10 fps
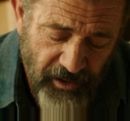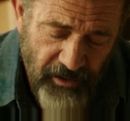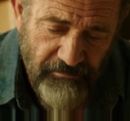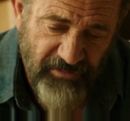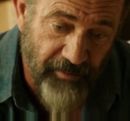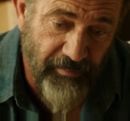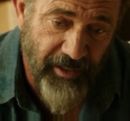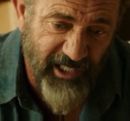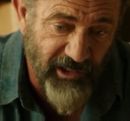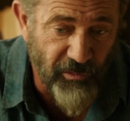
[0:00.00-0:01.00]
I'd like for
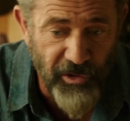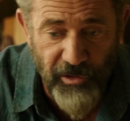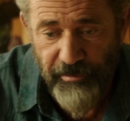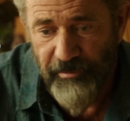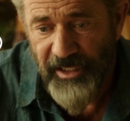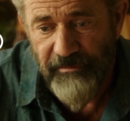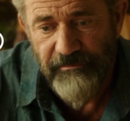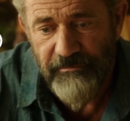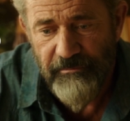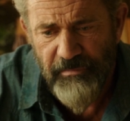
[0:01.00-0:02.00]
people to know the
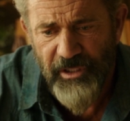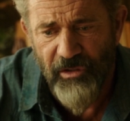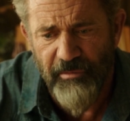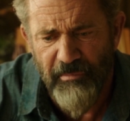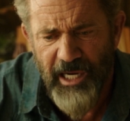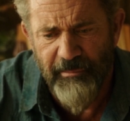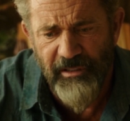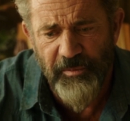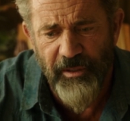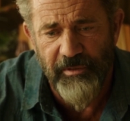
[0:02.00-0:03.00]
real Mel
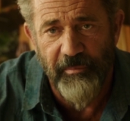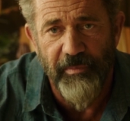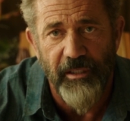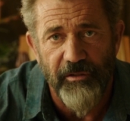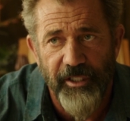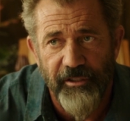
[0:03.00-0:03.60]
Gibson,